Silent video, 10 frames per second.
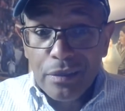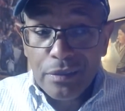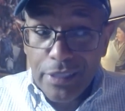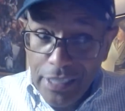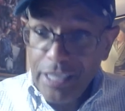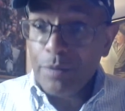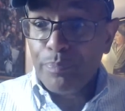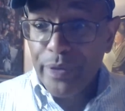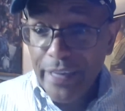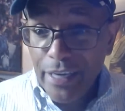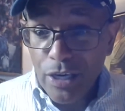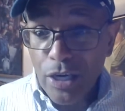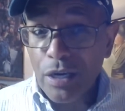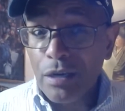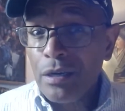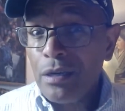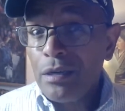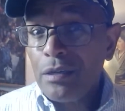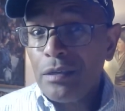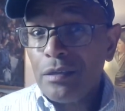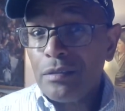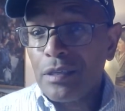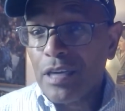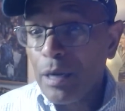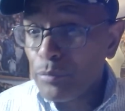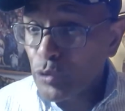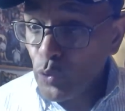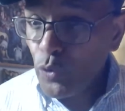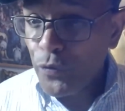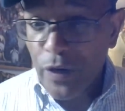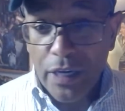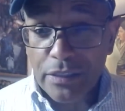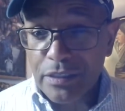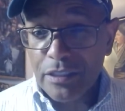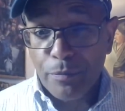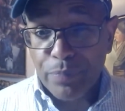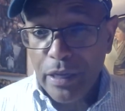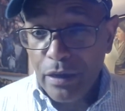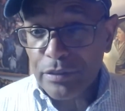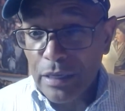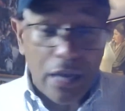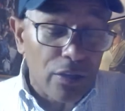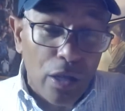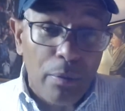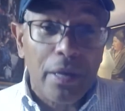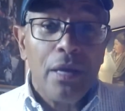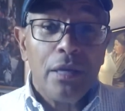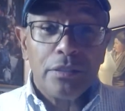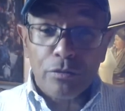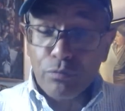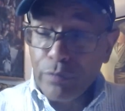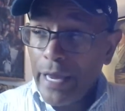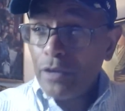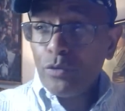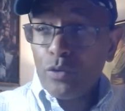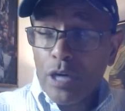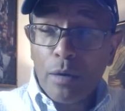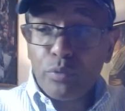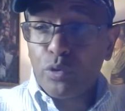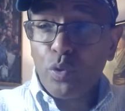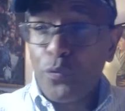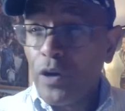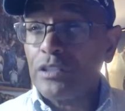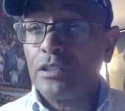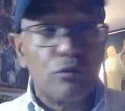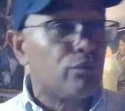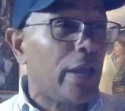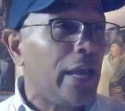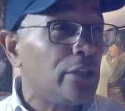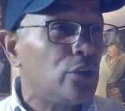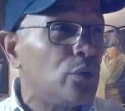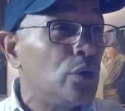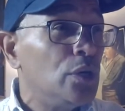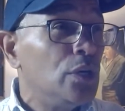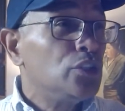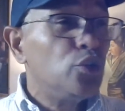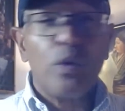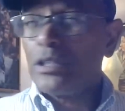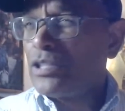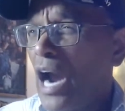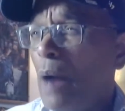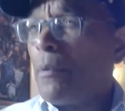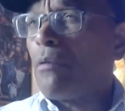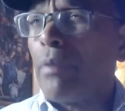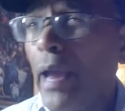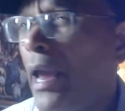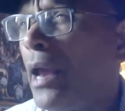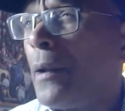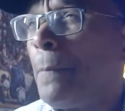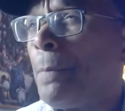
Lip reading: did he appear to come through for us in the playoffs? Did Randall come through for us? Did Randall do a John Morant